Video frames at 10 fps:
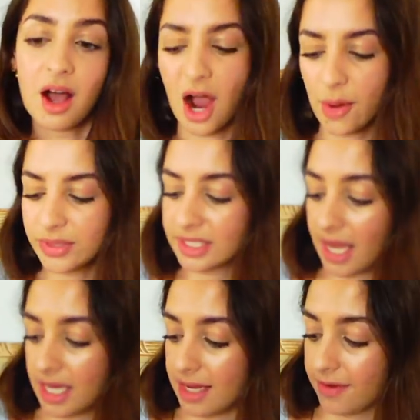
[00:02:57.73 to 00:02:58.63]
I would
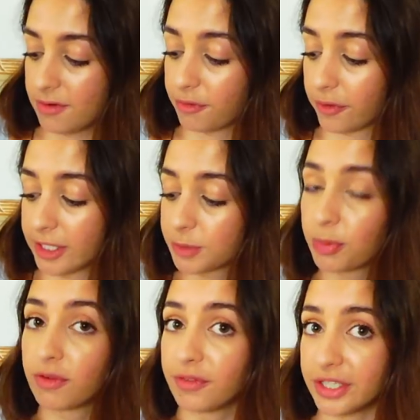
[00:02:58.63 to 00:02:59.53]
say even French
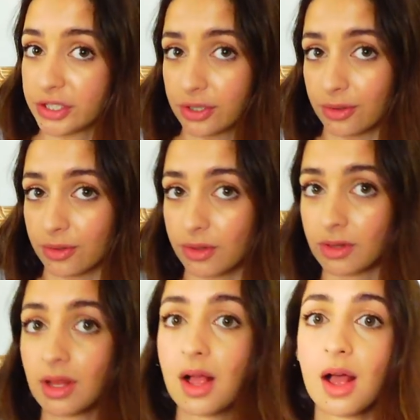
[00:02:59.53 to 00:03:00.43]

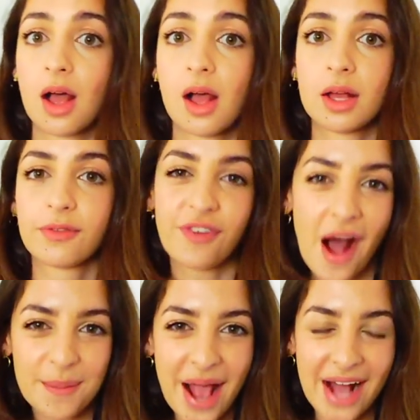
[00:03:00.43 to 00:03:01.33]
provincial,
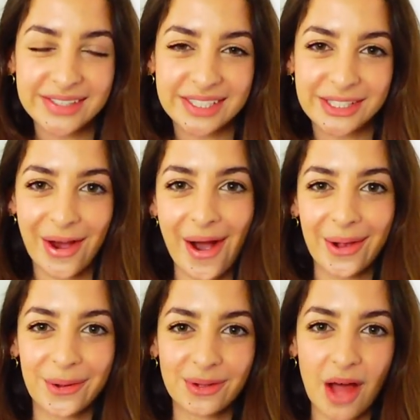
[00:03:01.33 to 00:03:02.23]
farmhouse style